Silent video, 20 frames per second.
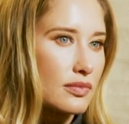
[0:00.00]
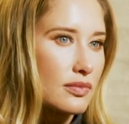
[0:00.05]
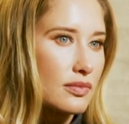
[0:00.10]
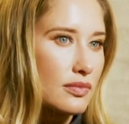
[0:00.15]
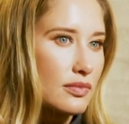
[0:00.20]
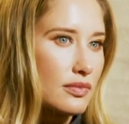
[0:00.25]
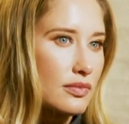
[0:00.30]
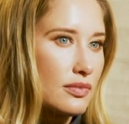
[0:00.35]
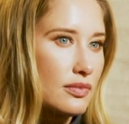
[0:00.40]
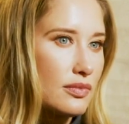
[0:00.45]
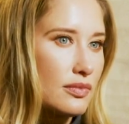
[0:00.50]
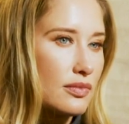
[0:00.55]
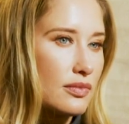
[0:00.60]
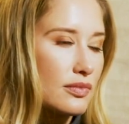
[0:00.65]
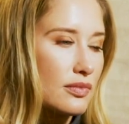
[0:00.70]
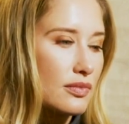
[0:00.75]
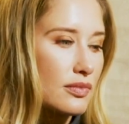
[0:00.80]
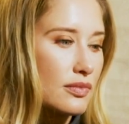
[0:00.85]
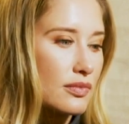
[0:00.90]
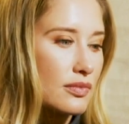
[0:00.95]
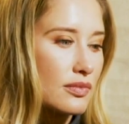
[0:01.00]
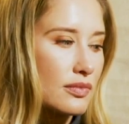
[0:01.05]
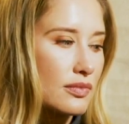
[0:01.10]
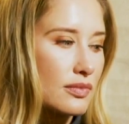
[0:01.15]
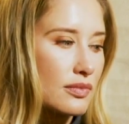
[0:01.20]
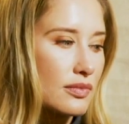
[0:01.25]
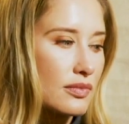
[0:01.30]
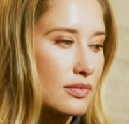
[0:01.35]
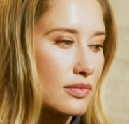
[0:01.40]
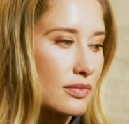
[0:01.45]

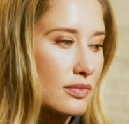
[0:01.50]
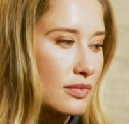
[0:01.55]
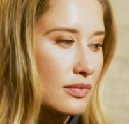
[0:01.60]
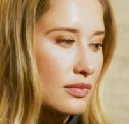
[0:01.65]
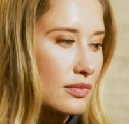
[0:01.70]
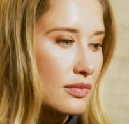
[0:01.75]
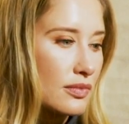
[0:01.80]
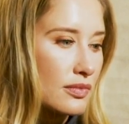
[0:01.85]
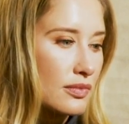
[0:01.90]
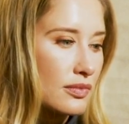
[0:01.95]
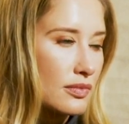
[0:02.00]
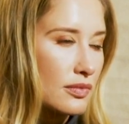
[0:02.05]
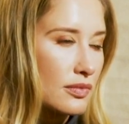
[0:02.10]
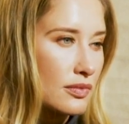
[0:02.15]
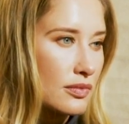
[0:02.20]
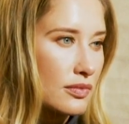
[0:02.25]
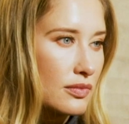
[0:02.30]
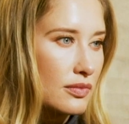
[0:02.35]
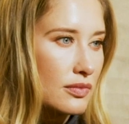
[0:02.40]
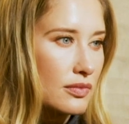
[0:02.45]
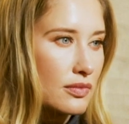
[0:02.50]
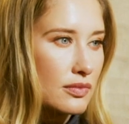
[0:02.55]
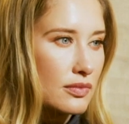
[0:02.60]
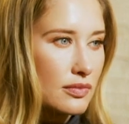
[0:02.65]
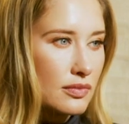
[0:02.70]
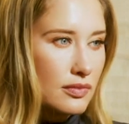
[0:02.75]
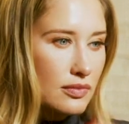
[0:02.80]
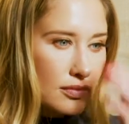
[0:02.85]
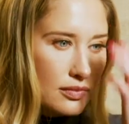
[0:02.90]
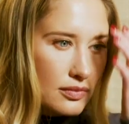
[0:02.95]

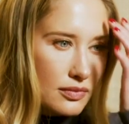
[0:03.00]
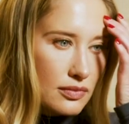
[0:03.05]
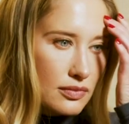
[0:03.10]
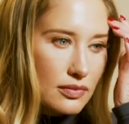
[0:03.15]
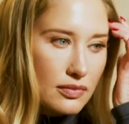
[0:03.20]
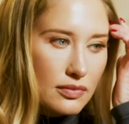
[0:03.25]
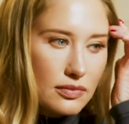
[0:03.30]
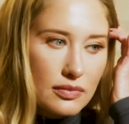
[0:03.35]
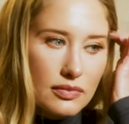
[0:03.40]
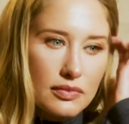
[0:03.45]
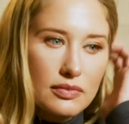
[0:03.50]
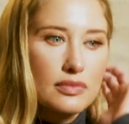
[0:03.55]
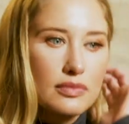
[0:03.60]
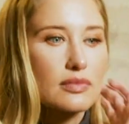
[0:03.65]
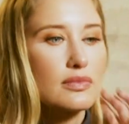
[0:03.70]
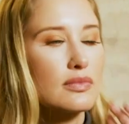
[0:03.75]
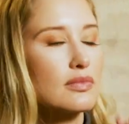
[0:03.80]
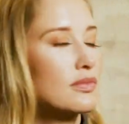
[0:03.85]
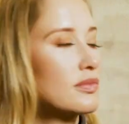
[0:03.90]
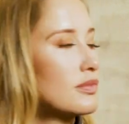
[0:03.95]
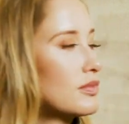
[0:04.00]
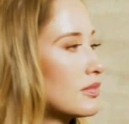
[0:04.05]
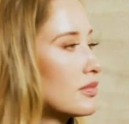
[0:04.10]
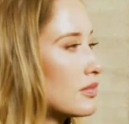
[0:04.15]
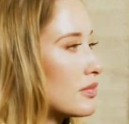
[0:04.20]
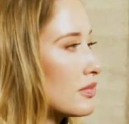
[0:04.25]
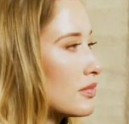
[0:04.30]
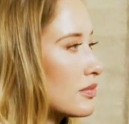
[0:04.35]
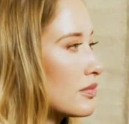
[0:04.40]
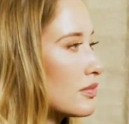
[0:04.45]

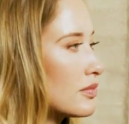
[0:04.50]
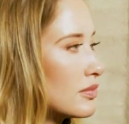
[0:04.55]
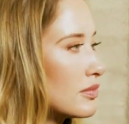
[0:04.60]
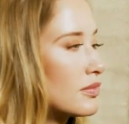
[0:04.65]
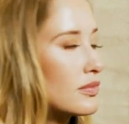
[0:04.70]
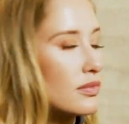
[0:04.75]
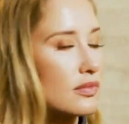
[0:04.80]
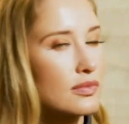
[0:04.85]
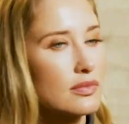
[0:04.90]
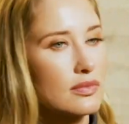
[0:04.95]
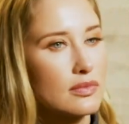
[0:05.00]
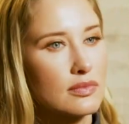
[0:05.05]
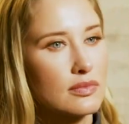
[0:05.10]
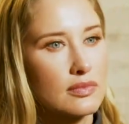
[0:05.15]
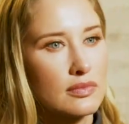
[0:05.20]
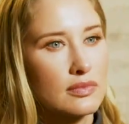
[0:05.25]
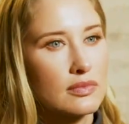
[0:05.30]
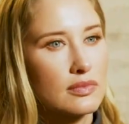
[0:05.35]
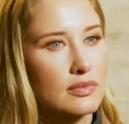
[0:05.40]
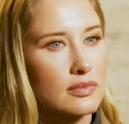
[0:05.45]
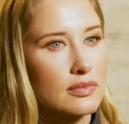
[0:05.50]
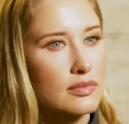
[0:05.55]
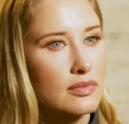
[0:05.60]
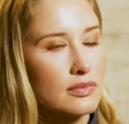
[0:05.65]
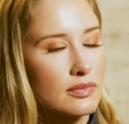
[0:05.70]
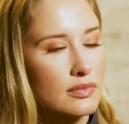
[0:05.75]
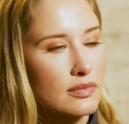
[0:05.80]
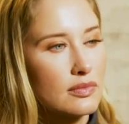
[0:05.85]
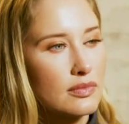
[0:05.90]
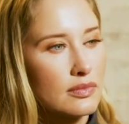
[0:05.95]

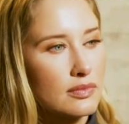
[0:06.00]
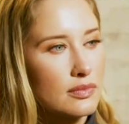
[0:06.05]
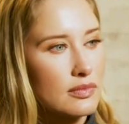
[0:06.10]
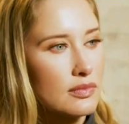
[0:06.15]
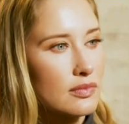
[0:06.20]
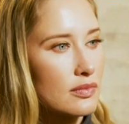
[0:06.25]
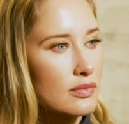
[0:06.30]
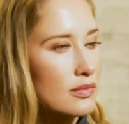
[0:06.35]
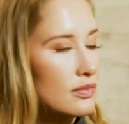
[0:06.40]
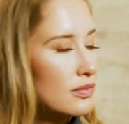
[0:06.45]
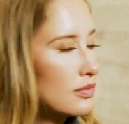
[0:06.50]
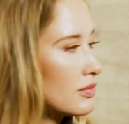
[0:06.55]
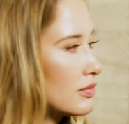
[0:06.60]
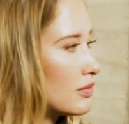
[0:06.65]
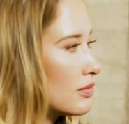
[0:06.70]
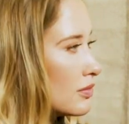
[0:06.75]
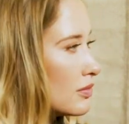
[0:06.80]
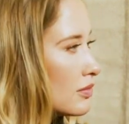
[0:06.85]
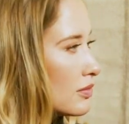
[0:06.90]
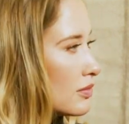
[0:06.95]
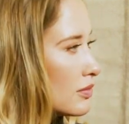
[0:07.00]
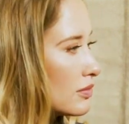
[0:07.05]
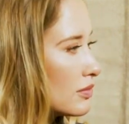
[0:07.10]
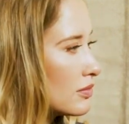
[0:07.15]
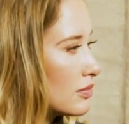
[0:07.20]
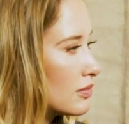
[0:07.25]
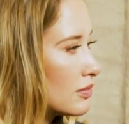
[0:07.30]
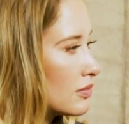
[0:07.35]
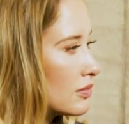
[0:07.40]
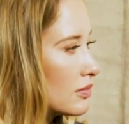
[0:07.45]

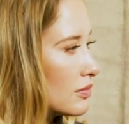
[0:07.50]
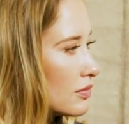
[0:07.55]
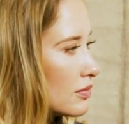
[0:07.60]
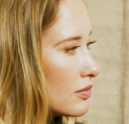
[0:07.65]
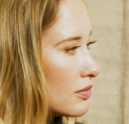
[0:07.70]
(silent)